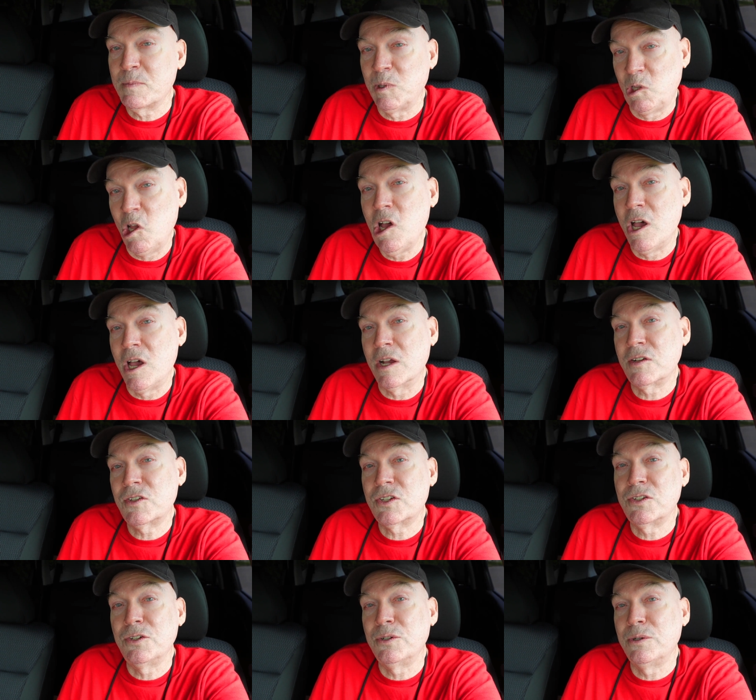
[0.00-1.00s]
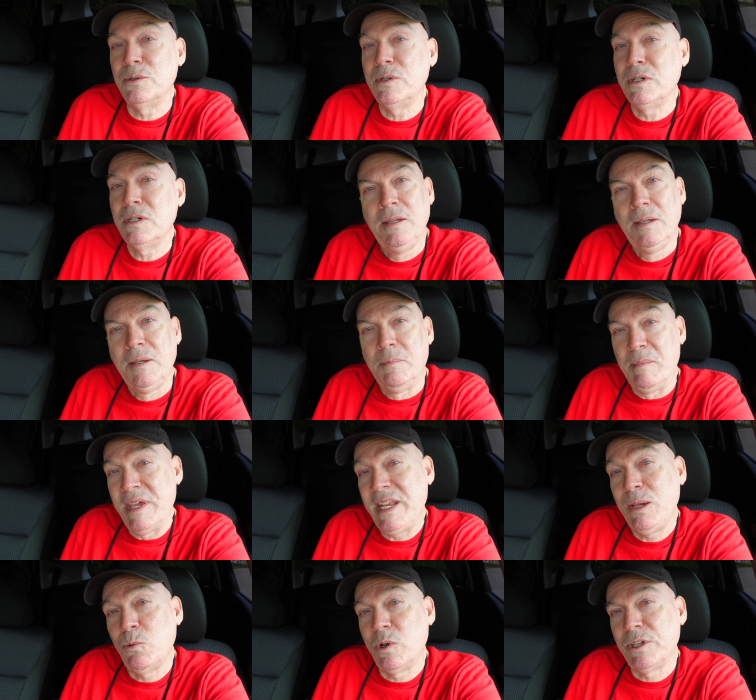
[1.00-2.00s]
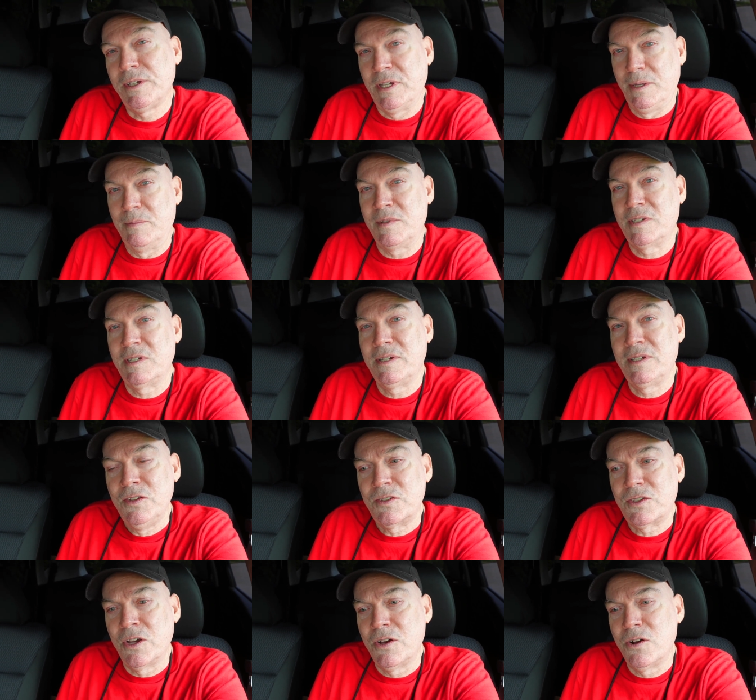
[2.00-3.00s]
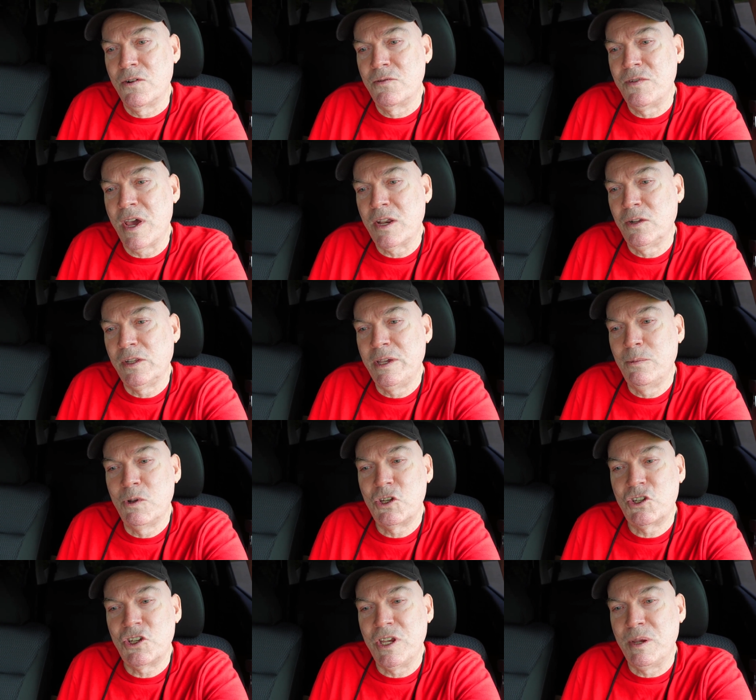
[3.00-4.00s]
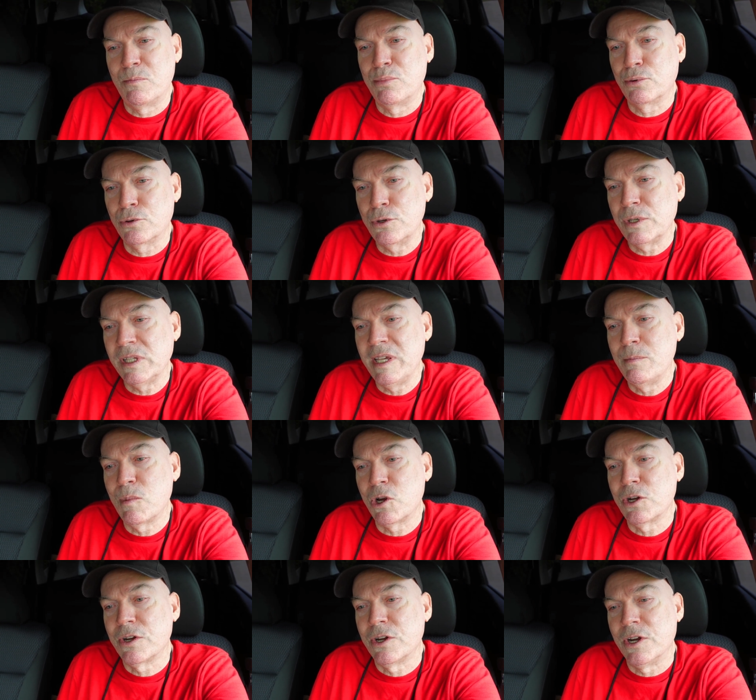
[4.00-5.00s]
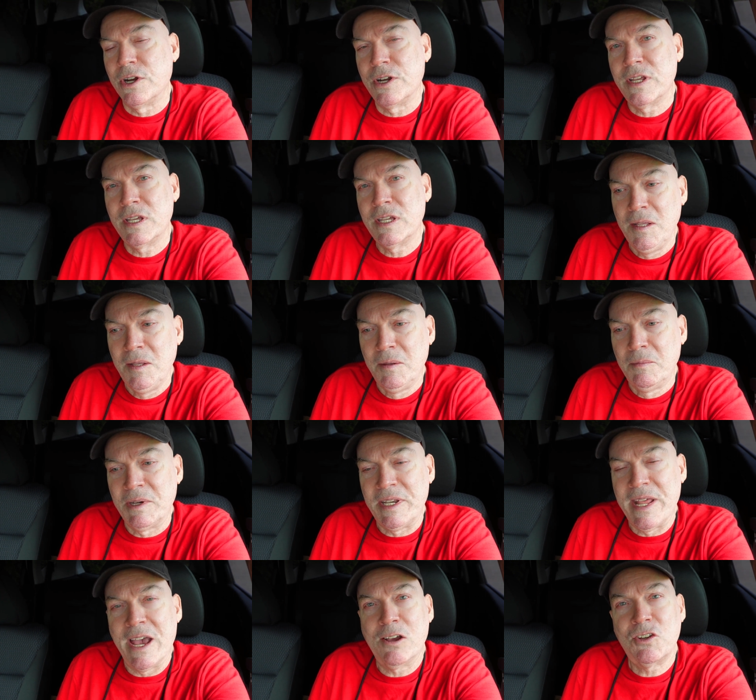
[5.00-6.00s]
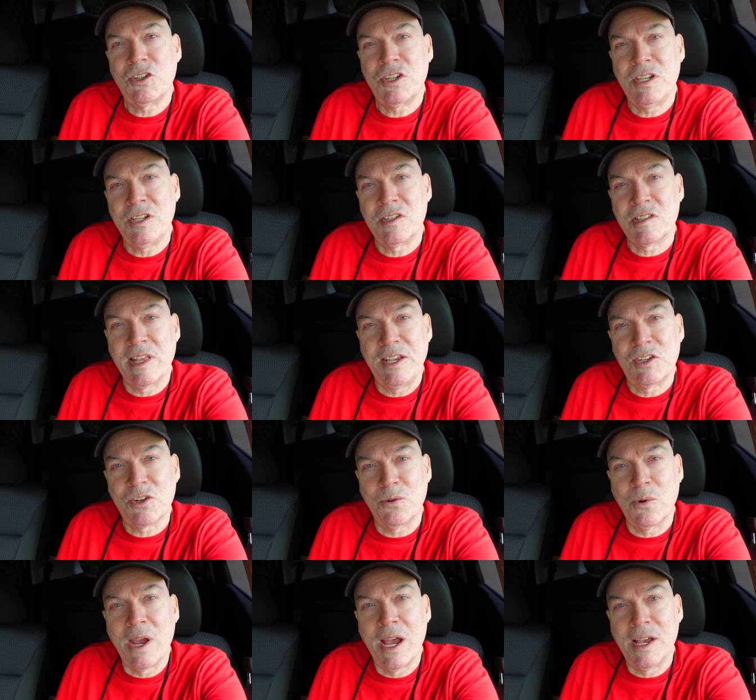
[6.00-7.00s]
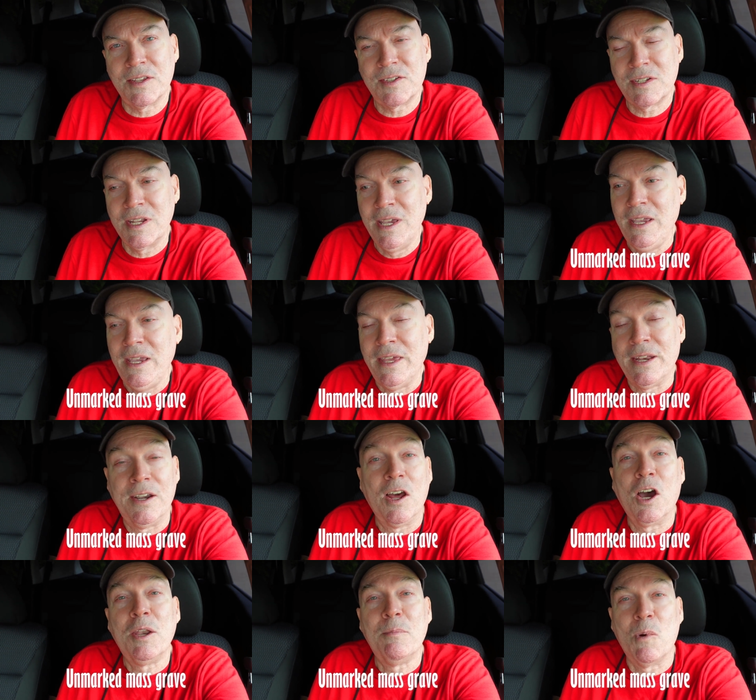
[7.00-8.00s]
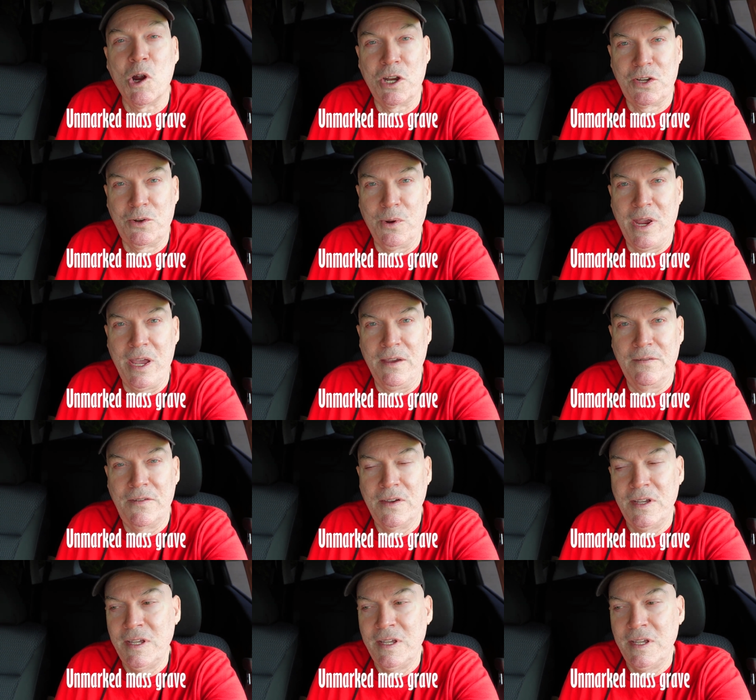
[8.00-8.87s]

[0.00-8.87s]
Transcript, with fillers: belonged to Minnie Williams. So not only was she brutally murdered, but now she's laid to rest in an unmarked grave.